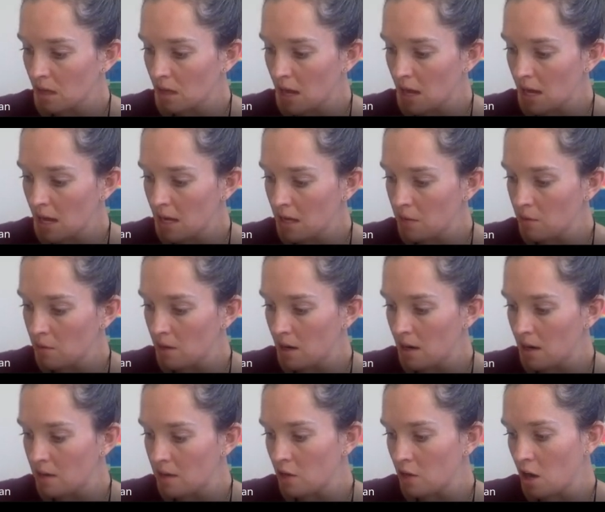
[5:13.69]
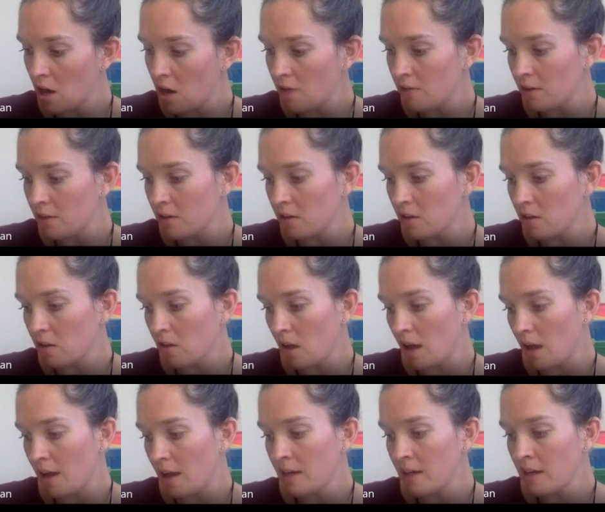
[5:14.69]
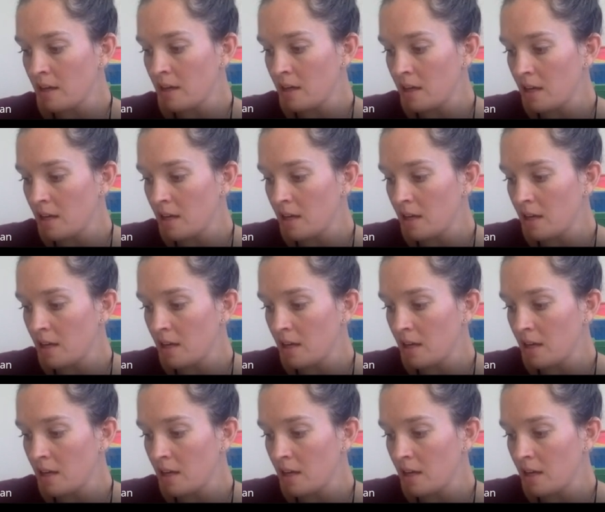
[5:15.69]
anywhere I draw a vertical line,